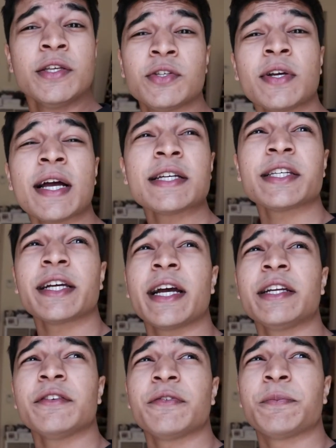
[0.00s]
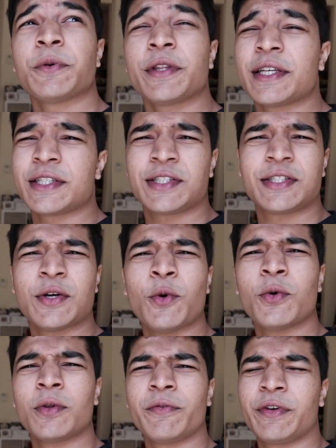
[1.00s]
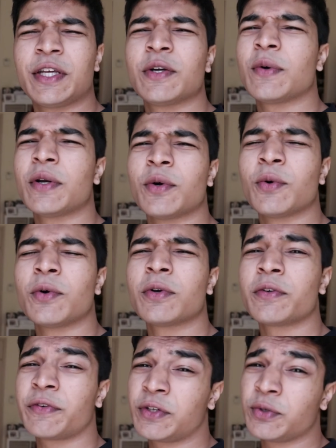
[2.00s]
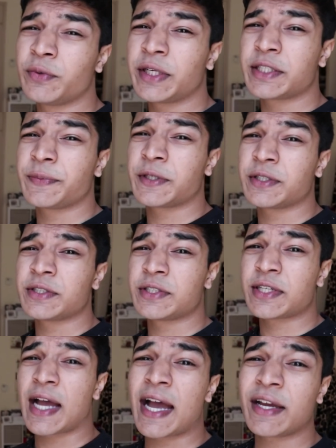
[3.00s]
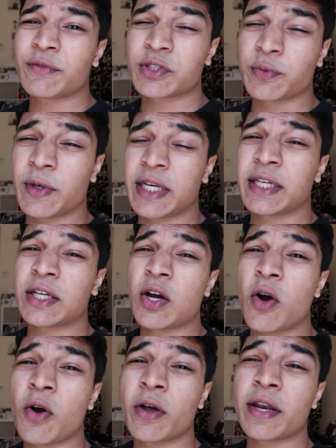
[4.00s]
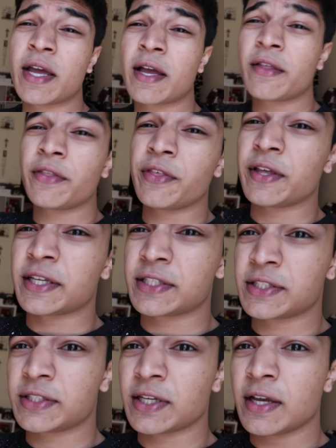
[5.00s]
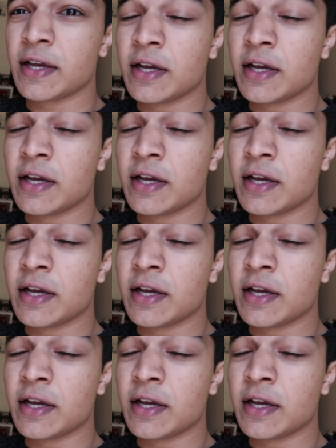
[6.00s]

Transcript: So guys, I kind of put this whole video on hold for 2 weeks because I was waiting on this.